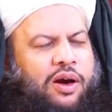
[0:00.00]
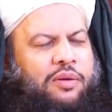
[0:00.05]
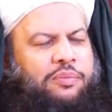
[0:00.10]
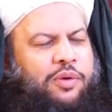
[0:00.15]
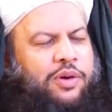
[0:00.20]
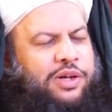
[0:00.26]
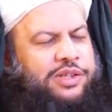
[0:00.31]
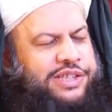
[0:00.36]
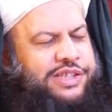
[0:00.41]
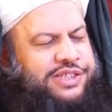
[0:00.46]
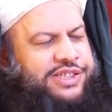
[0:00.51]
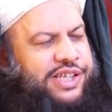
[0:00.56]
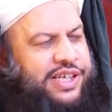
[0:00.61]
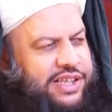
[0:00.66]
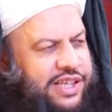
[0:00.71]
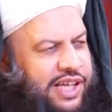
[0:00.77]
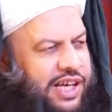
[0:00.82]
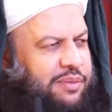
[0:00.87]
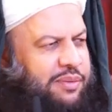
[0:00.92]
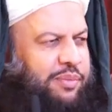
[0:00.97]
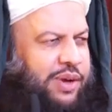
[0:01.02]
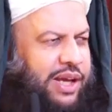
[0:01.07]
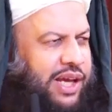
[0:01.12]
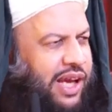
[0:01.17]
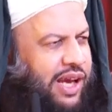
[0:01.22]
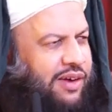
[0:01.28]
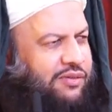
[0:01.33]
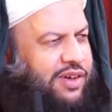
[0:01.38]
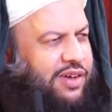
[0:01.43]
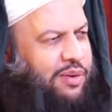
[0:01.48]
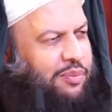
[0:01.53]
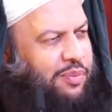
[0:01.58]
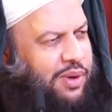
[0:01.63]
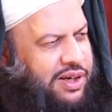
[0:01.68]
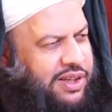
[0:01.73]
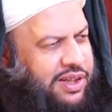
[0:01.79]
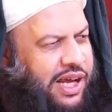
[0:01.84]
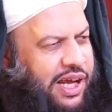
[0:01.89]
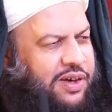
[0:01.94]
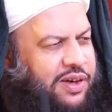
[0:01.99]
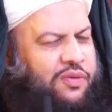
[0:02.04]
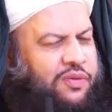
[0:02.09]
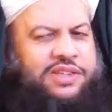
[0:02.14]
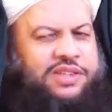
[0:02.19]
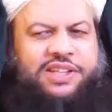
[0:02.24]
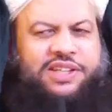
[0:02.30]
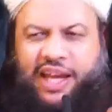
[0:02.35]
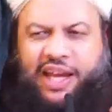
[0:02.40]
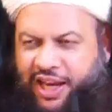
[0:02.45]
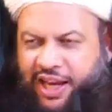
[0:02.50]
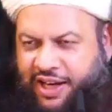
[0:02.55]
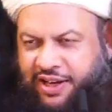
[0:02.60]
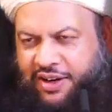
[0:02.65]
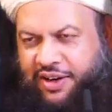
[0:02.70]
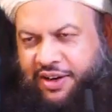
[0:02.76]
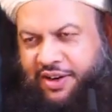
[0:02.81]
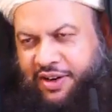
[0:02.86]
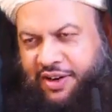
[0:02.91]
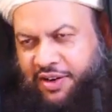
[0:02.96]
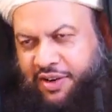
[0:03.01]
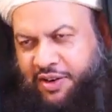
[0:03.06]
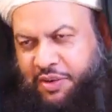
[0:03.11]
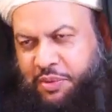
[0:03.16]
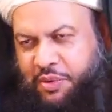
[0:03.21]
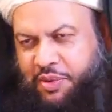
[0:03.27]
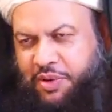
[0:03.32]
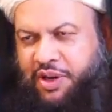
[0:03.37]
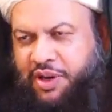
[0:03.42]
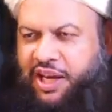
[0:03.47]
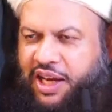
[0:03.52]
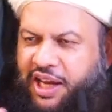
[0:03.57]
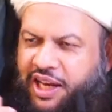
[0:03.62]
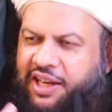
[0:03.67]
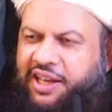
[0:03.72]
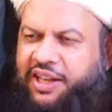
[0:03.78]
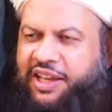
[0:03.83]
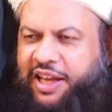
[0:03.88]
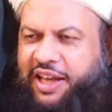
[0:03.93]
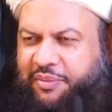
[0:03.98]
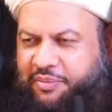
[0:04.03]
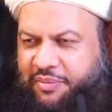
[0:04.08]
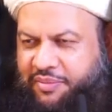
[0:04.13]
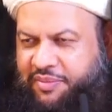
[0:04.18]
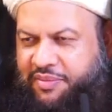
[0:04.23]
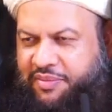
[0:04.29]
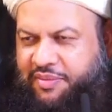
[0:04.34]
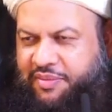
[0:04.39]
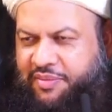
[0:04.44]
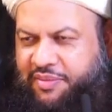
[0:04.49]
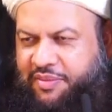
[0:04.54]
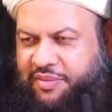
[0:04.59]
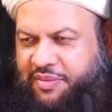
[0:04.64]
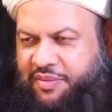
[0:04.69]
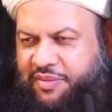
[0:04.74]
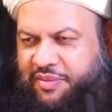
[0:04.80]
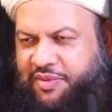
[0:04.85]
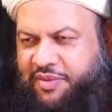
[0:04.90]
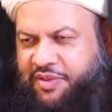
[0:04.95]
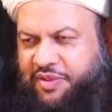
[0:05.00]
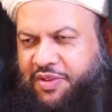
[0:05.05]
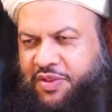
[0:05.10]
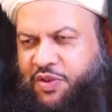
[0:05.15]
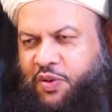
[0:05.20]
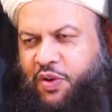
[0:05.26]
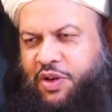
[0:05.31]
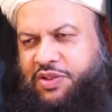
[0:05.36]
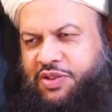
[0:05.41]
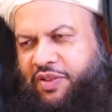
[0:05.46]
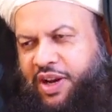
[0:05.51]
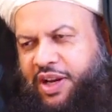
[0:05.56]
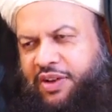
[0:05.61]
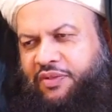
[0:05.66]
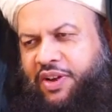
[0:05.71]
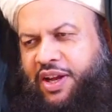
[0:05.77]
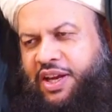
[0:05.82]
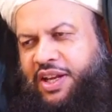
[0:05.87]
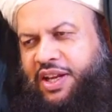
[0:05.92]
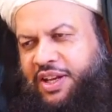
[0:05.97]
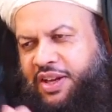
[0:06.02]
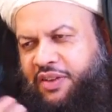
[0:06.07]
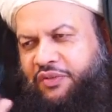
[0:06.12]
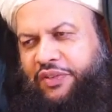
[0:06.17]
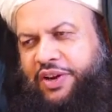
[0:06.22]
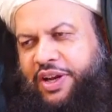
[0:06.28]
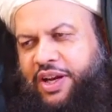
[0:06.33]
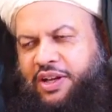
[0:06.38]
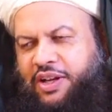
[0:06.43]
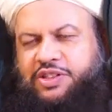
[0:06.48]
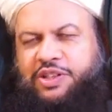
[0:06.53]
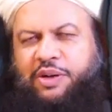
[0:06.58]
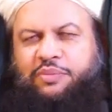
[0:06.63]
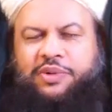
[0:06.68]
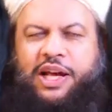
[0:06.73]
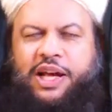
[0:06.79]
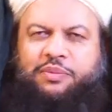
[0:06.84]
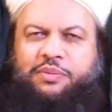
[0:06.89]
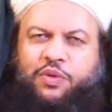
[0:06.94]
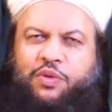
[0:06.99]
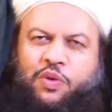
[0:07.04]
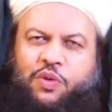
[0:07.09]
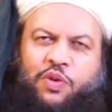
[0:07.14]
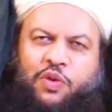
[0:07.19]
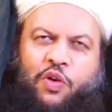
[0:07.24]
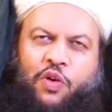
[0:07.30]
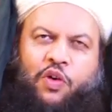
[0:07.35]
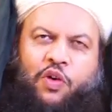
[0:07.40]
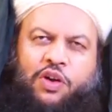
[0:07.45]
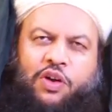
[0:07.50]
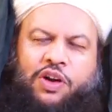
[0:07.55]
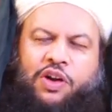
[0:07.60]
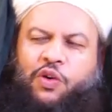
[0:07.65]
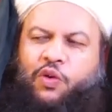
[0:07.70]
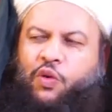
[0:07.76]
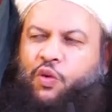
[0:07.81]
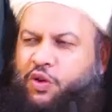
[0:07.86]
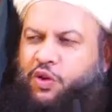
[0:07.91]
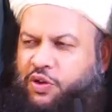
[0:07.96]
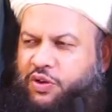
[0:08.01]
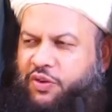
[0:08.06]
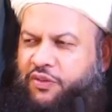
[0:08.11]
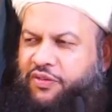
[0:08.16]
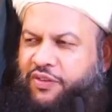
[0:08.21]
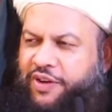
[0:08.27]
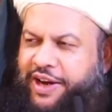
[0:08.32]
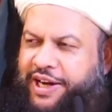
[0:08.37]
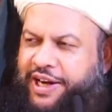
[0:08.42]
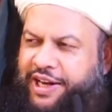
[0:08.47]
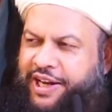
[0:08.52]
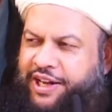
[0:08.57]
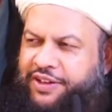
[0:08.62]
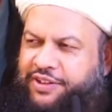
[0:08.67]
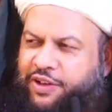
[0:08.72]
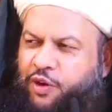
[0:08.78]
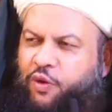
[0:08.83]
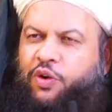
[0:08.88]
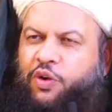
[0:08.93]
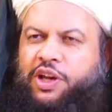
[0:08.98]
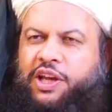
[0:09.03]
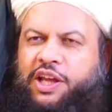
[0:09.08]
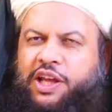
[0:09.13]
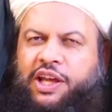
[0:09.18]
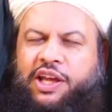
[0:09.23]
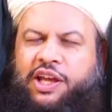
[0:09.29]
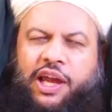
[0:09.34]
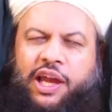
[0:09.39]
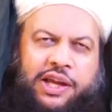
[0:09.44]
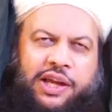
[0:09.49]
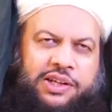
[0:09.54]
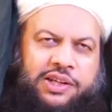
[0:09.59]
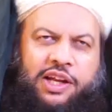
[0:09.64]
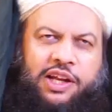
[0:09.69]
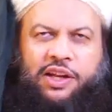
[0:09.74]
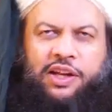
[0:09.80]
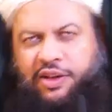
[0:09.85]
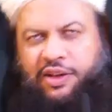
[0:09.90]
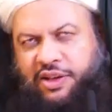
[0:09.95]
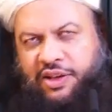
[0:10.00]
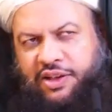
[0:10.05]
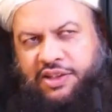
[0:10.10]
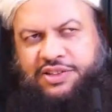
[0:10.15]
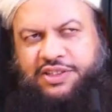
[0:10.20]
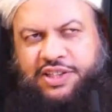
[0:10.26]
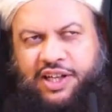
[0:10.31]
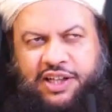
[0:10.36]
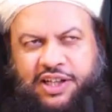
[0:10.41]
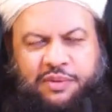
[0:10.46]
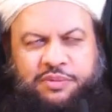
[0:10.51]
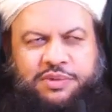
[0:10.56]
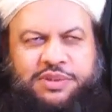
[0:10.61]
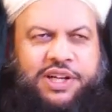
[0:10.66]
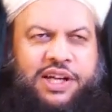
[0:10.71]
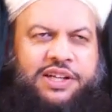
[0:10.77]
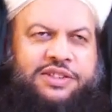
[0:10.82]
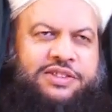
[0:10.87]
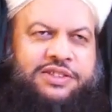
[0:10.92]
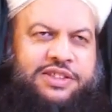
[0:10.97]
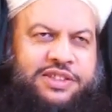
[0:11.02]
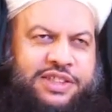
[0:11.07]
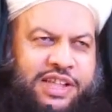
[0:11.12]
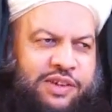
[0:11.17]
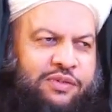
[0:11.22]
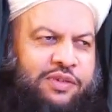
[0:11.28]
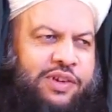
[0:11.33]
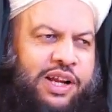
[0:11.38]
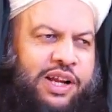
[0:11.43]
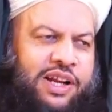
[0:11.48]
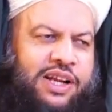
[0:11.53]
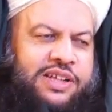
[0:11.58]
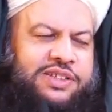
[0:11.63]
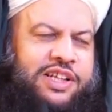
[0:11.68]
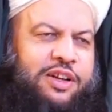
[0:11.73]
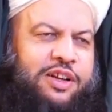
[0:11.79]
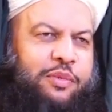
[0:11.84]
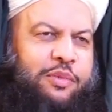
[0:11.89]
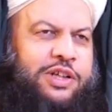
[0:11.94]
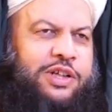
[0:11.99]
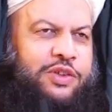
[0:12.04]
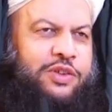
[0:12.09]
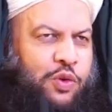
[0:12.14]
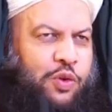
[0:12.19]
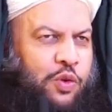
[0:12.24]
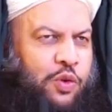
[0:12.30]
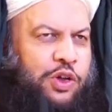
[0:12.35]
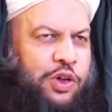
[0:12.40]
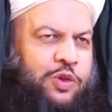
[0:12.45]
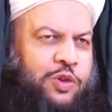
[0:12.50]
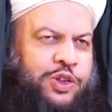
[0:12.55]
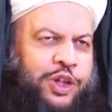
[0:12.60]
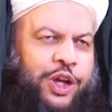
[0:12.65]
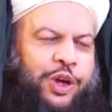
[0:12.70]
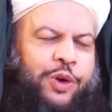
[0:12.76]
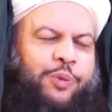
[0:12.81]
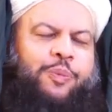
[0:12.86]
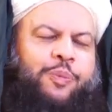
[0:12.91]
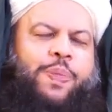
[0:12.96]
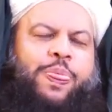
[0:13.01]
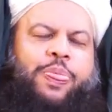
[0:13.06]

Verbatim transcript: possessing that behavior, but that was hidden in them. So it's very, very difficult sometimes to know who your friend is, only actually circumstances. Even Allah Jalla Majduhu, you see,